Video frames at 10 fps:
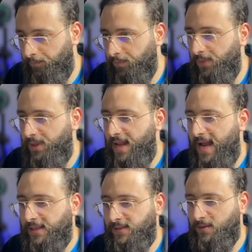
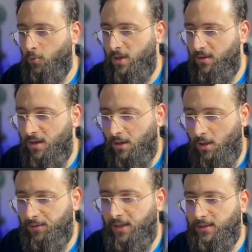next with the
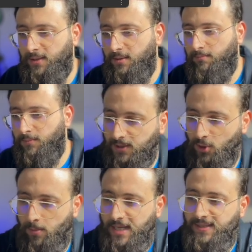context. So
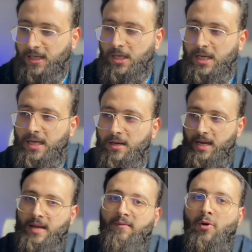basically
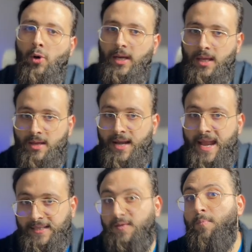invoking the
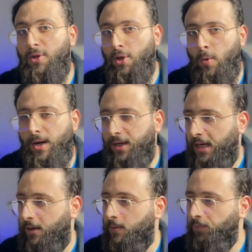next middleware here.